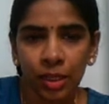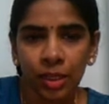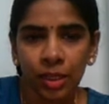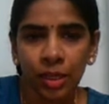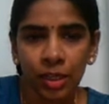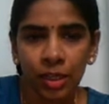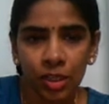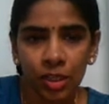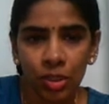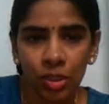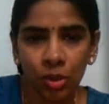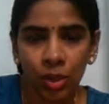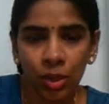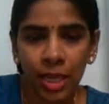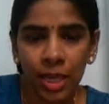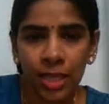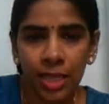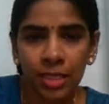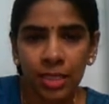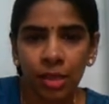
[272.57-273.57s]
It is known
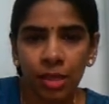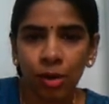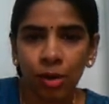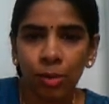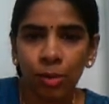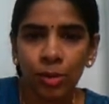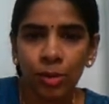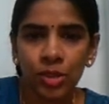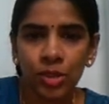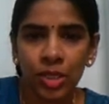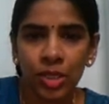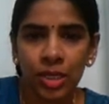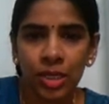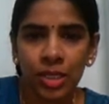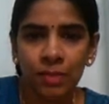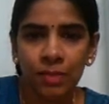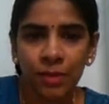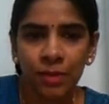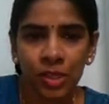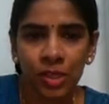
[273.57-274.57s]
as
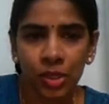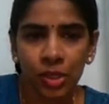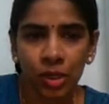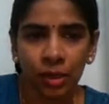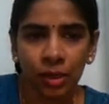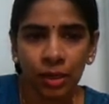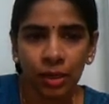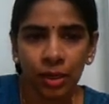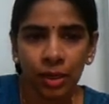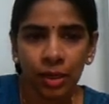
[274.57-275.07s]
homogeneous mixture.